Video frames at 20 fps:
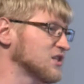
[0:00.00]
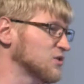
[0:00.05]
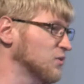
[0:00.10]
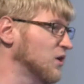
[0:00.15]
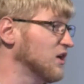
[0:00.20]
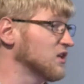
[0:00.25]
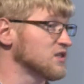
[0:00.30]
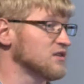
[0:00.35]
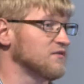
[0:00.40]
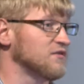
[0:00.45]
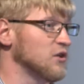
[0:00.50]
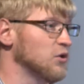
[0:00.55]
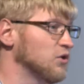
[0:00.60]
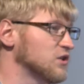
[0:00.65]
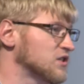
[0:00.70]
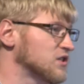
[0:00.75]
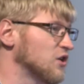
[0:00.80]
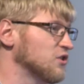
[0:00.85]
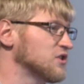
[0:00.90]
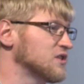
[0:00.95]
as well as a few
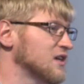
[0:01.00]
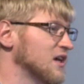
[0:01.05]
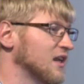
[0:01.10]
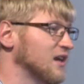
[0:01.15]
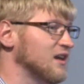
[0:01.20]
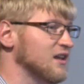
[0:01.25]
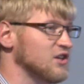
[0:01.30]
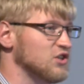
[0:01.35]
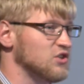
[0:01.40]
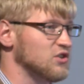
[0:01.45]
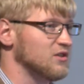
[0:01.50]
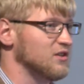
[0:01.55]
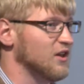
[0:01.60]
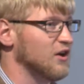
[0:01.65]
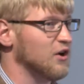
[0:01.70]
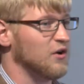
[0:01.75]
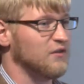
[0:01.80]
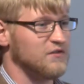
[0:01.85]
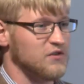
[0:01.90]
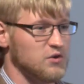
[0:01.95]

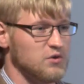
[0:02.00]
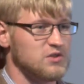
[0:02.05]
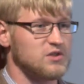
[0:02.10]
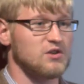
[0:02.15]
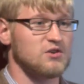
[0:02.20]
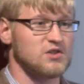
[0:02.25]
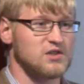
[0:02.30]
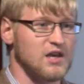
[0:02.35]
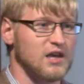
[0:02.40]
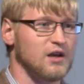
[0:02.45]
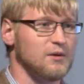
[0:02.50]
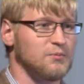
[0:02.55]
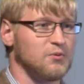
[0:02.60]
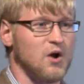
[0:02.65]
associated